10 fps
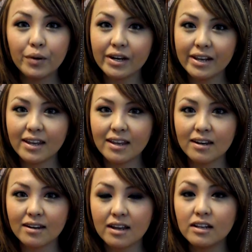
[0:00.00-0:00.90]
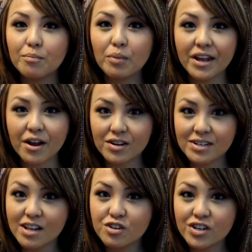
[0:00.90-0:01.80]
put in clip-on hair
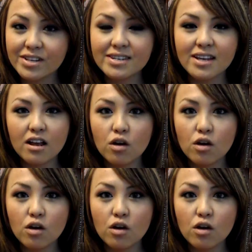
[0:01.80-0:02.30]
extensions,